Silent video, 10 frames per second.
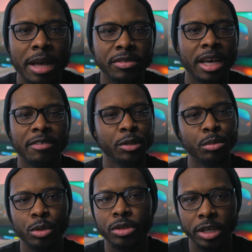after
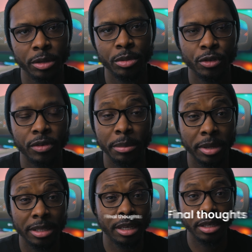having both earbuds for
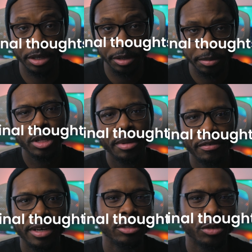about a year, what are my
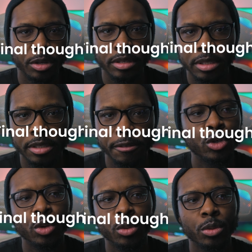final thoughts?
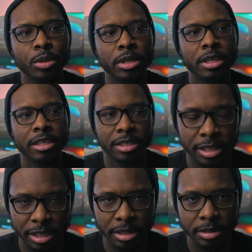So here's the
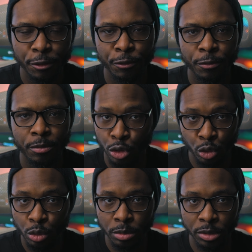thing. If the
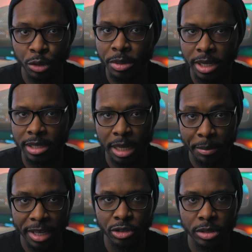2 deal breakers I
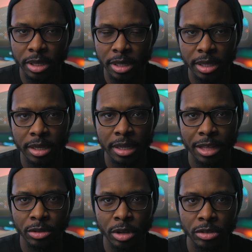mentioned earlier
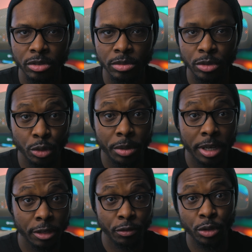are not deal
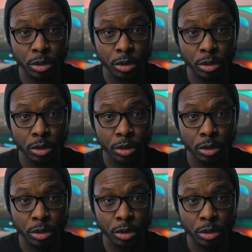breakers for